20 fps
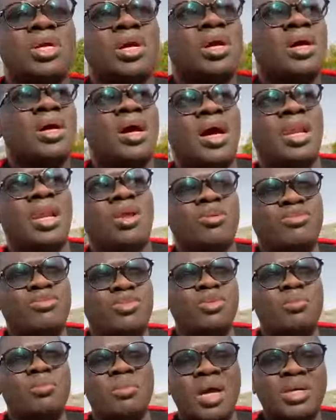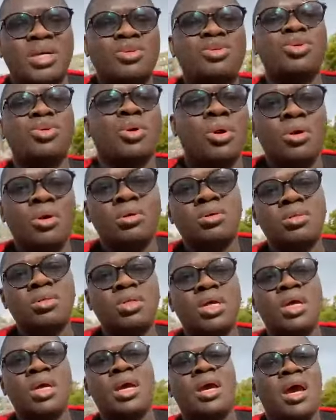to teach. I love to share
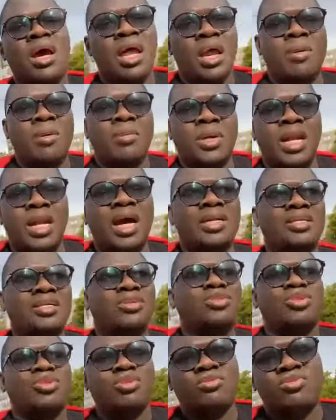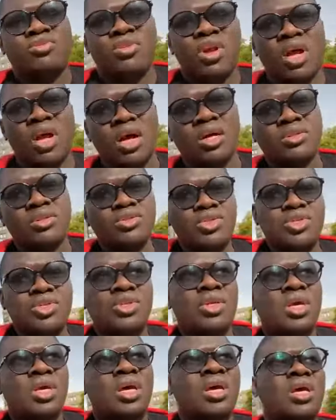knowledge. I love to mentor.
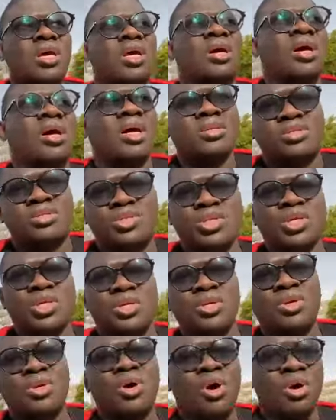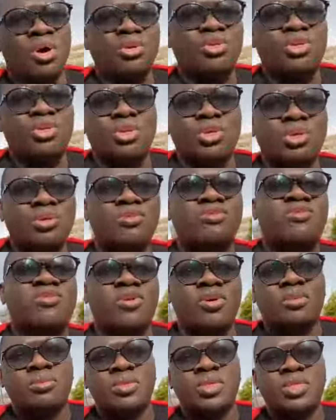And I'm glad that you've learned
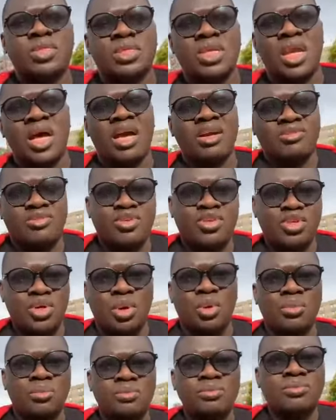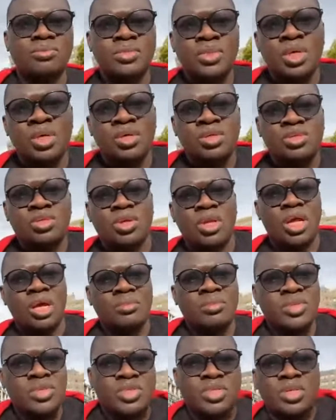a thing or two
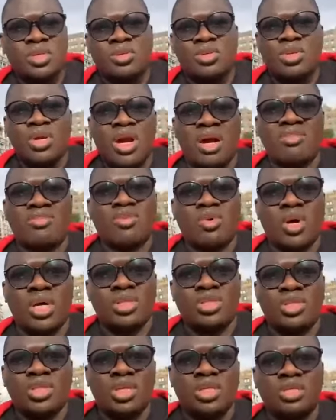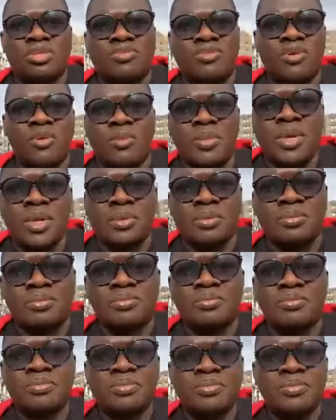from this live show. So
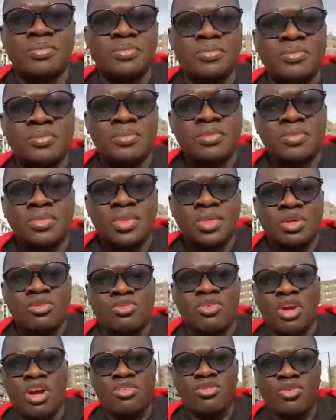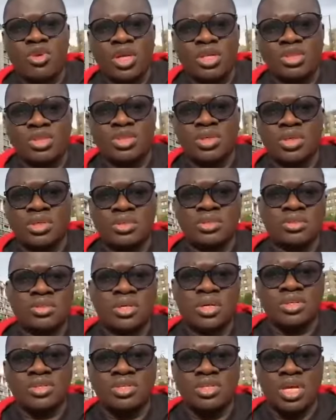let me see. Do you have questions for me?
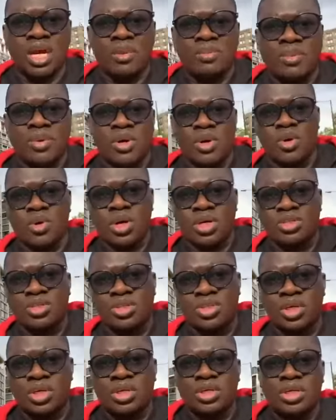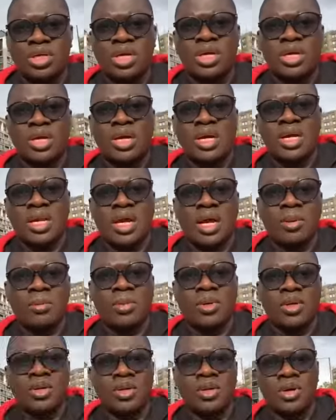If you have
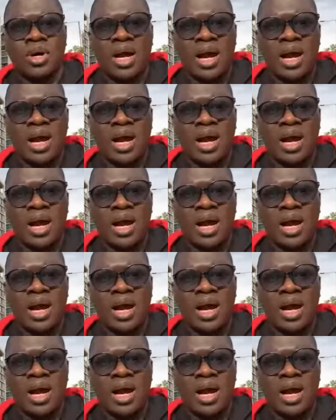questions, just